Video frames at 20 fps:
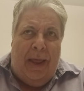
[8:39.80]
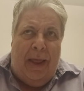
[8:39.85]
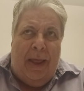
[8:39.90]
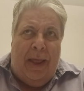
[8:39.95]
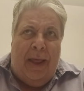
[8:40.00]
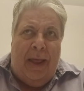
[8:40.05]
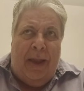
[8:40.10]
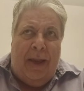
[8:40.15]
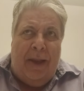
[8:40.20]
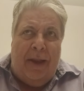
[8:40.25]

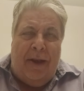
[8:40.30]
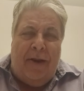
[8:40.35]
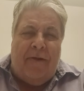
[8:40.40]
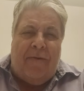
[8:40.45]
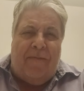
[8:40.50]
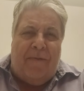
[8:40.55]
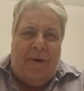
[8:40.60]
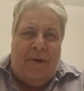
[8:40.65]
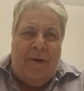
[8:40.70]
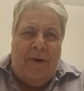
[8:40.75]
and it is a
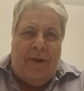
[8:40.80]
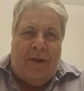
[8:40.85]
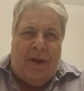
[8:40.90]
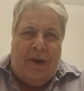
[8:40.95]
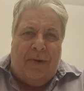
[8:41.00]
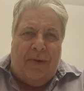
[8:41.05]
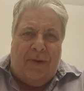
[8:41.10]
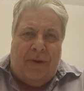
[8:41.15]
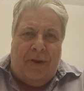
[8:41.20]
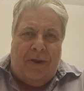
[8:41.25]
very
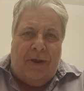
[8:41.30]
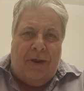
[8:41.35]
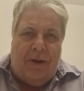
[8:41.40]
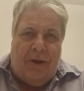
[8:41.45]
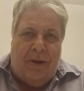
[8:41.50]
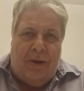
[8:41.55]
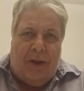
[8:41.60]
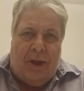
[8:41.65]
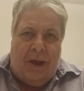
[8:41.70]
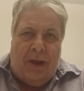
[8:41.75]
serious
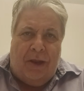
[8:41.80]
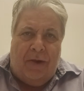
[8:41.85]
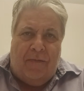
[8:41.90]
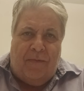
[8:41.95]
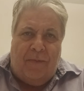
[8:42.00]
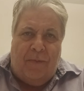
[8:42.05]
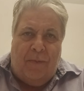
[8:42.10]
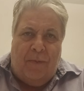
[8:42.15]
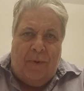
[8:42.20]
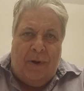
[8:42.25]
decision changing
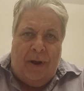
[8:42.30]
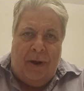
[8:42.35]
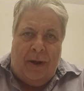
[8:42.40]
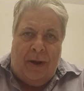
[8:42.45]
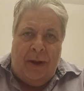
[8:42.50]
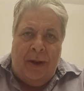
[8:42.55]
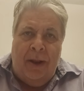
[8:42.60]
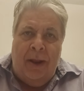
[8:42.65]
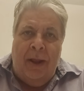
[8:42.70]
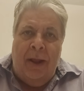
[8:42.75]
from
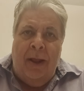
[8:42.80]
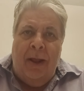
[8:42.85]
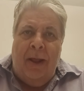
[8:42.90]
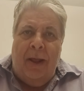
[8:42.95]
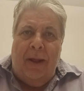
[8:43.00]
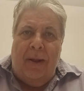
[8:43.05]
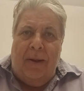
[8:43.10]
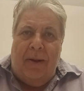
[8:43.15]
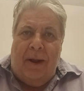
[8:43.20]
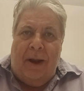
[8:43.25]
one
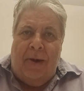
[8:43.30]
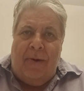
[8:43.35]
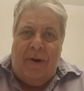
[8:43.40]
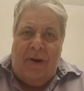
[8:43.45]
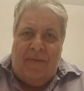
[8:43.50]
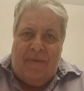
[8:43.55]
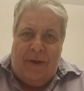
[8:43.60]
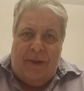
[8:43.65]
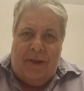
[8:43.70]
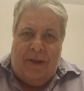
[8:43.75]
area
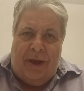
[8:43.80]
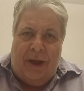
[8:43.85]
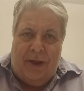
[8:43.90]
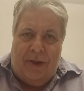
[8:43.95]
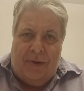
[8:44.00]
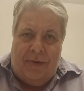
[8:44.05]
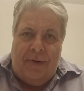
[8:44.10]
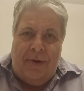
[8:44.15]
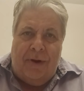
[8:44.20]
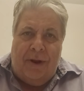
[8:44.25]
of
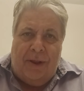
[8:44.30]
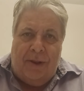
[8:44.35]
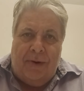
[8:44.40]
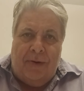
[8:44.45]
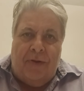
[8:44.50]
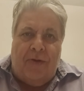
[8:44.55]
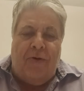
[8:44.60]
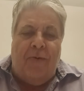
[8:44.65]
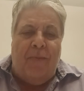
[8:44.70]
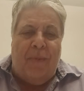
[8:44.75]
education to another.
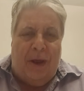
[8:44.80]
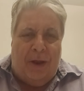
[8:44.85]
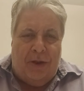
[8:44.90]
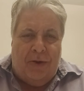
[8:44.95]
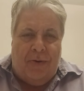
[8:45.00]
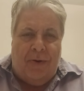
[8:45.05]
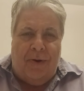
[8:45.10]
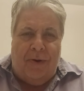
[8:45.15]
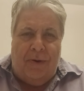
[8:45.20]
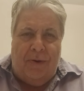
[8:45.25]
So make
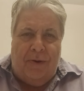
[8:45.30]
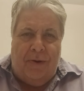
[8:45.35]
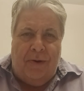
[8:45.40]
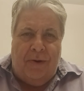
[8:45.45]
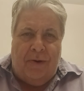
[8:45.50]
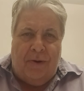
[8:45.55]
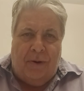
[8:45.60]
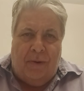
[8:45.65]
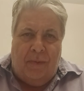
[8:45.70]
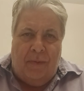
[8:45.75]
sure you do
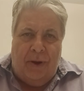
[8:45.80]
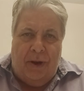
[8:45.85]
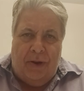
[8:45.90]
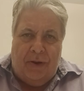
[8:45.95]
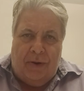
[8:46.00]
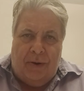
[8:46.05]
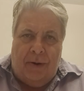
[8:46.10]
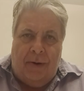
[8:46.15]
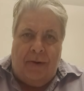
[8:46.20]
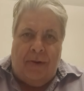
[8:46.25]
your
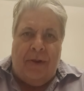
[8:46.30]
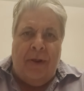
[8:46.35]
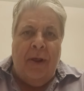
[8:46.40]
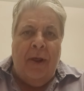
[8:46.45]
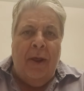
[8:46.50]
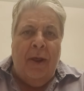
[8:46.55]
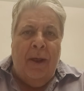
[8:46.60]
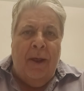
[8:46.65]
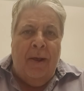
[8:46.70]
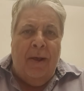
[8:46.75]
research,
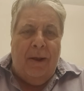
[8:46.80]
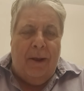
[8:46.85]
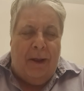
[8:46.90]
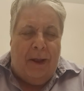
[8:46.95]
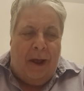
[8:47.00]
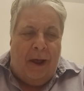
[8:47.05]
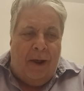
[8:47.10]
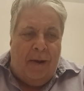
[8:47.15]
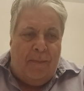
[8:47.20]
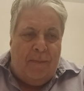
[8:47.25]

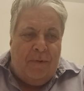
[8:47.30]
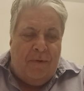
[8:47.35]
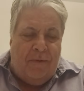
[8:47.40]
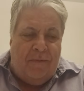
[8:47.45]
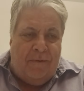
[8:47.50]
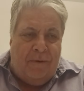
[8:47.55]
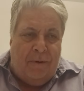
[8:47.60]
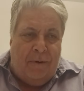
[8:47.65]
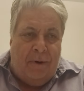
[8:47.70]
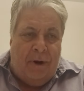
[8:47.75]

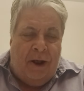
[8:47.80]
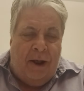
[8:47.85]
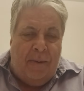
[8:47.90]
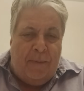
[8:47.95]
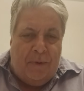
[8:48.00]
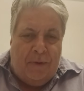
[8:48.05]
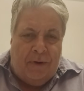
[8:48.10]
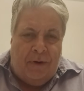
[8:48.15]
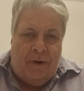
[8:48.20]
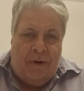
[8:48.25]

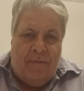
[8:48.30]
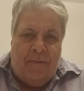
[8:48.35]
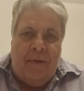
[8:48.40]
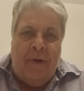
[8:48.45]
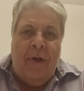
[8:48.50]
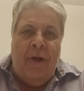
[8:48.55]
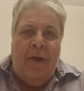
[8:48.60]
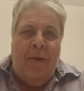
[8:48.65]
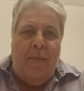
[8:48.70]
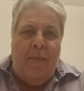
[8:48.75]
observe,
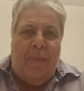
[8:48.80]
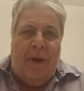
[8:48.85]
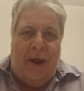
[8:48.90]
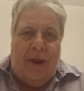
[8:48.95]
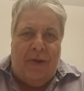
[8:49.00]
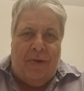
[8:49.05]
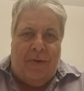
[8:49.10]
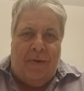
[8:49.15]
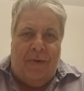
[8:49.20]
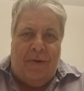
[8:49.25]
make
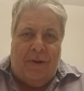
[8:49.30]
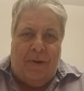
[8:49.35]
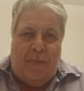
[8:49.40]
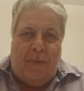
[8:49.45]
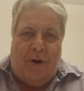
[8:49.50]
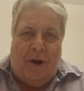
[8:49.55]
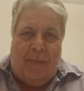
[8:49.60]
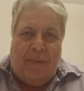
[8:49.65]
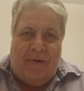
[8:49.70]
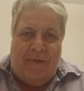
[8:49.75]
sure it's a
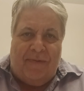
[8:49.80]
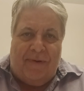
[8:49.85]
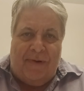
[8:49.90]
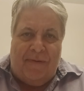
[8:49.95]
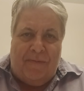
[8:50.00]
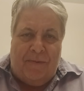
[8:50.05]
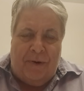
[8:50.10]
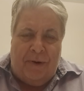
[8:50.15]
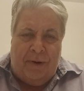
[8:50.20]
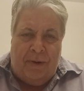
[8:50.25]
proper fit
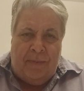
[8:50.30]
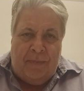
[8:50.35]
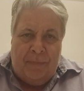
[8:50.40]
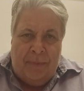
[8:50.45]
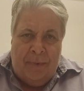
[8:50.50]
for you.